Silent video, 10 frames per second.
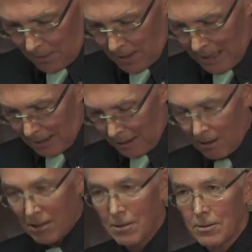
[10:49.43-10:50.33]
They
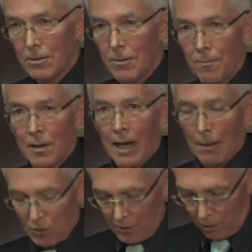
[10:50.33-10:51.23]

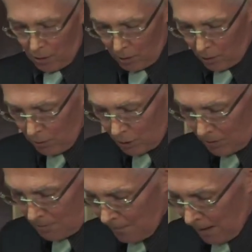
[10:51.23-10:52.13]
came to the conclusion